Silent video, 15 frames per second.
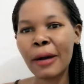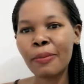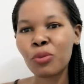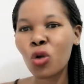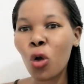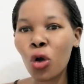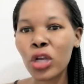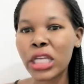
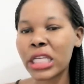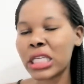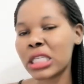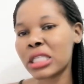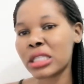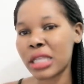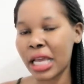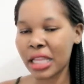
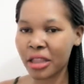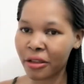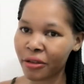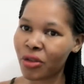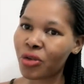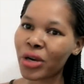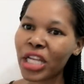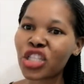colleagues, like
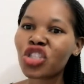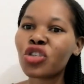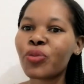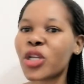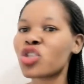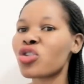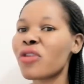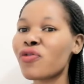the relationship
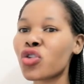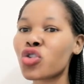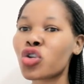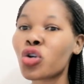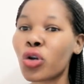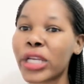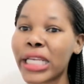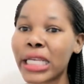that you have with your
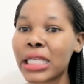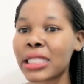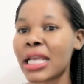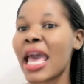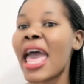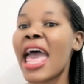colleagues.